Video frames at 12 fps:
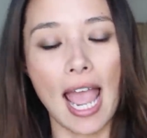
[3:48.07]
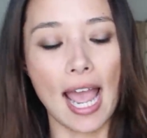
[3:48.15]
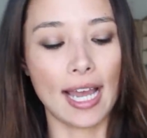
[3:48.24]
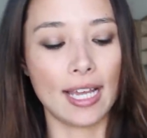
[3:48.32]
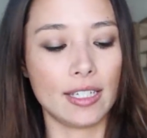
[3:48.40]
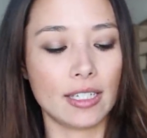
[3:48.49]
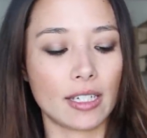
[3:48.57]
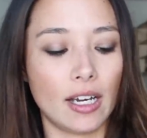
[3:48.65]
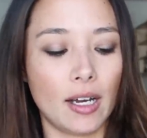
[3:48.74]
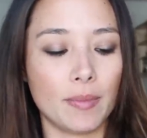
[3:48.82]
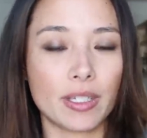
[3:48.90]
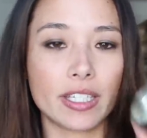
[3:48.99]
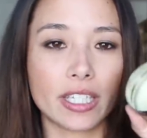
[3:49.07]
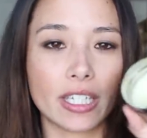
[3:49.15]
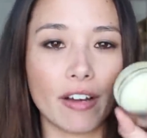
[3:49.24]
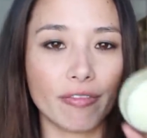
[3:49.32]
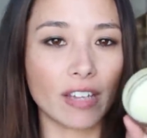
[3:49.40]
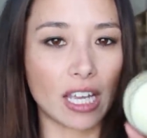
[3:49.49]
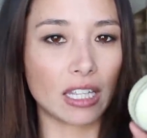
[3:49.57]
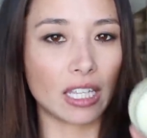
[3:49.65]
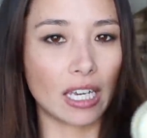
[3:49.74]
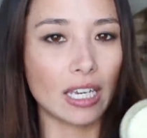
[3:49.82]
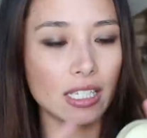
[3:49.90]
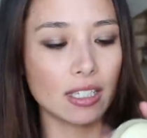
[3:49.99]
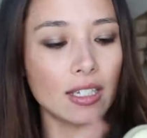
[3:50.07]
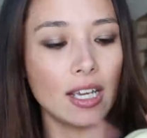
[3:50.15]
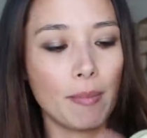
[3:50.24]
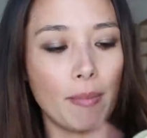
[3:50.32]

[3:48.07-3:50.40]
and um, stuff like this,